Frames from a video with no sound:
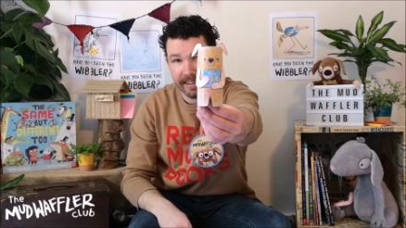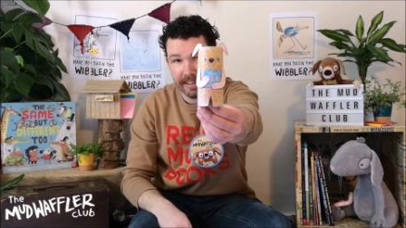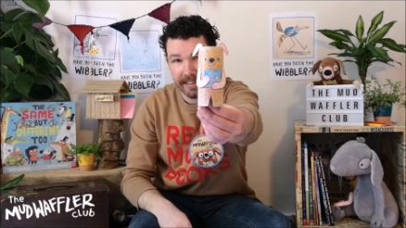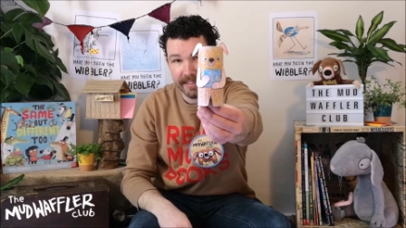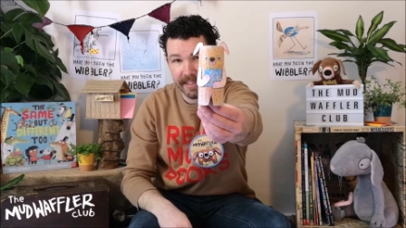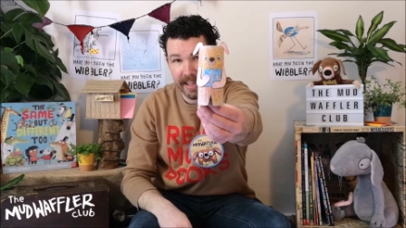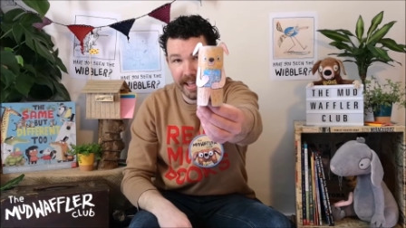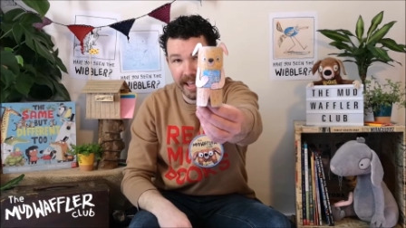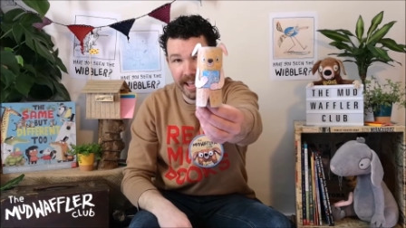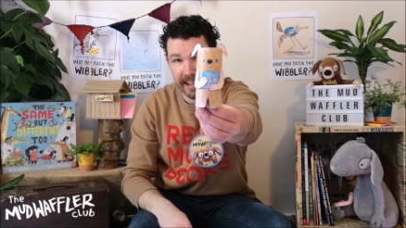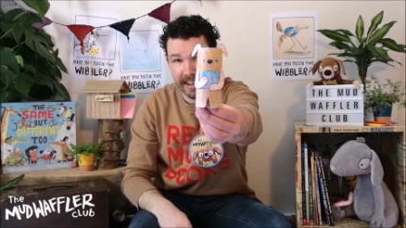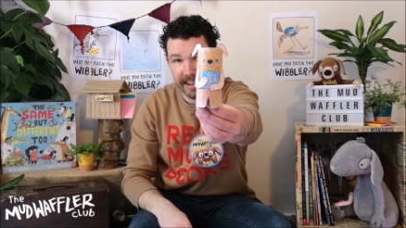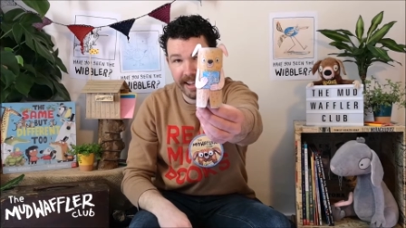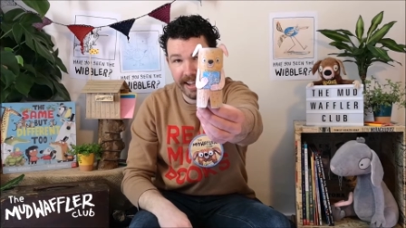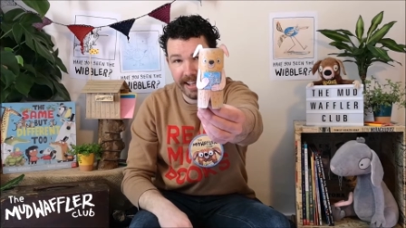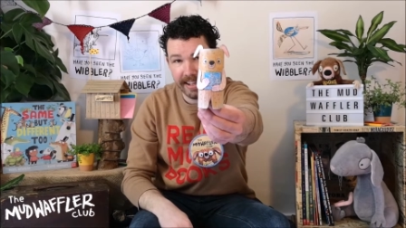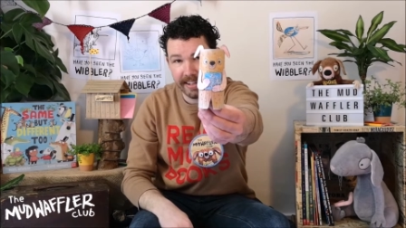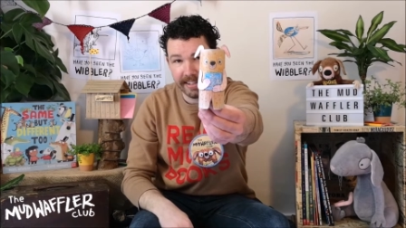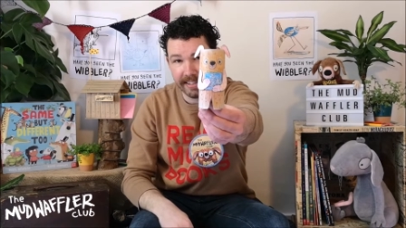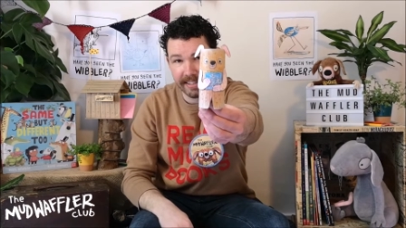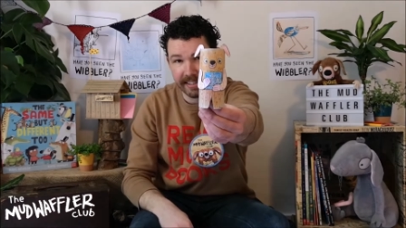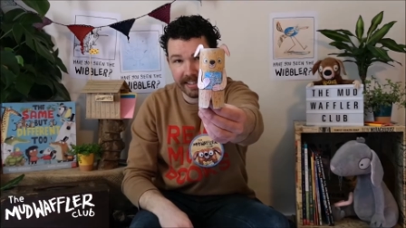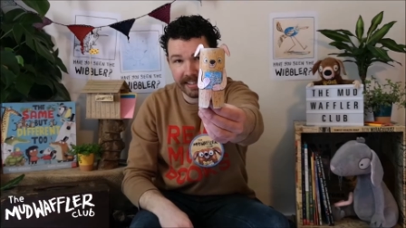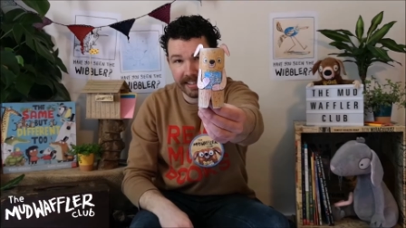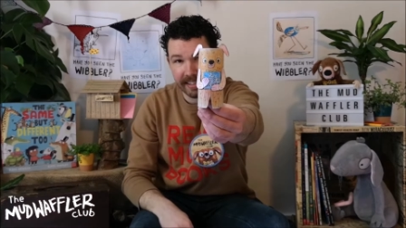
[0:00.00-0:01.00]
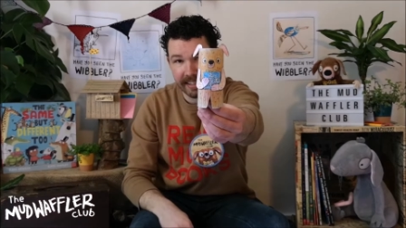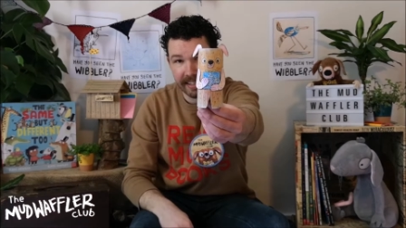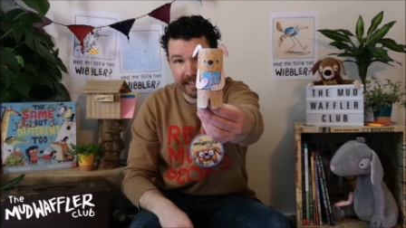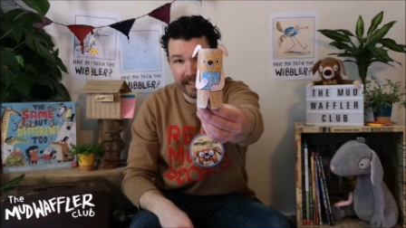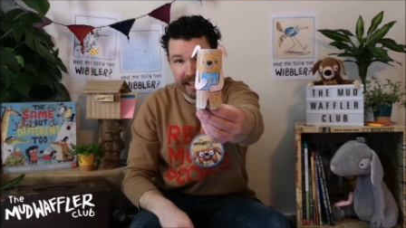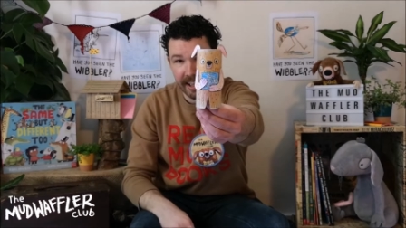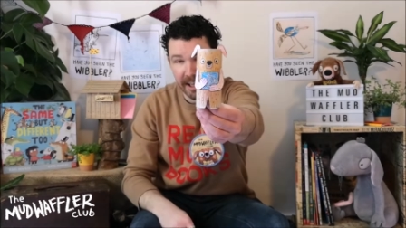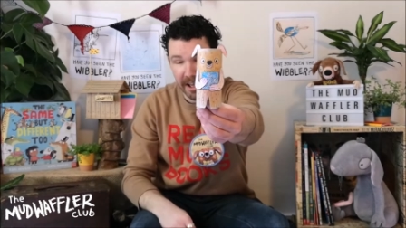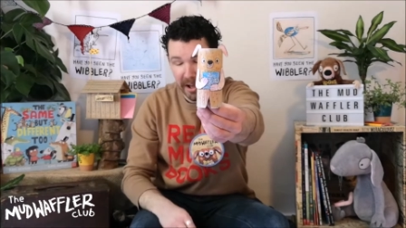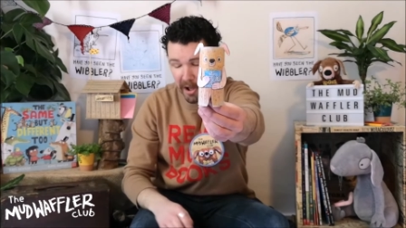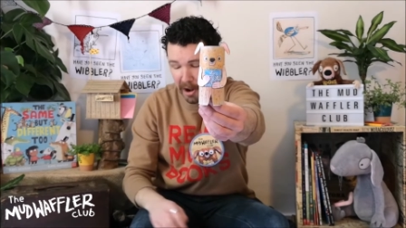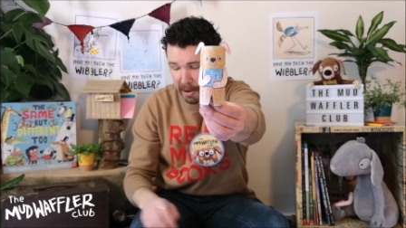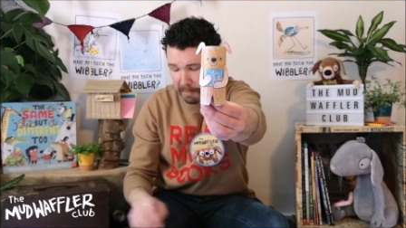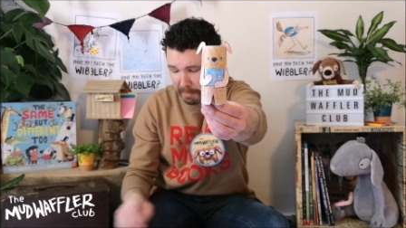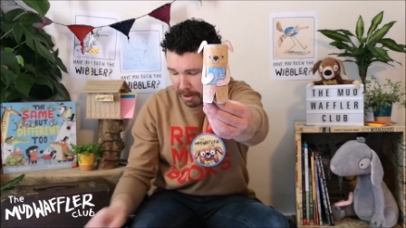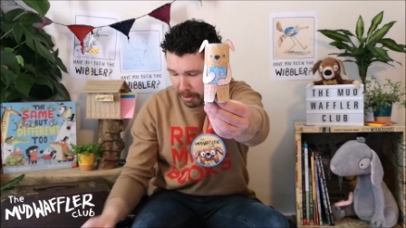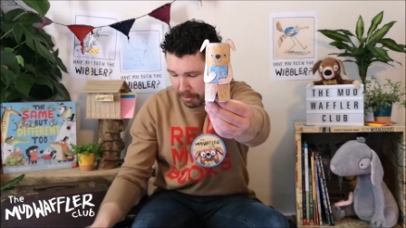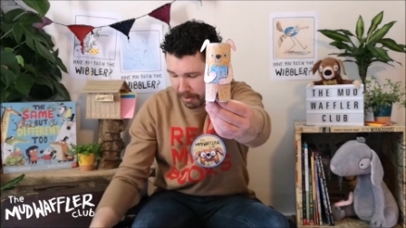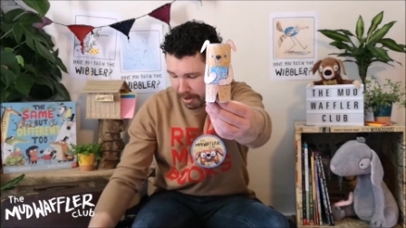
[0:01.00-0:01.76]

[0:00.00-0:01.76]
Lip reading: There he is. On my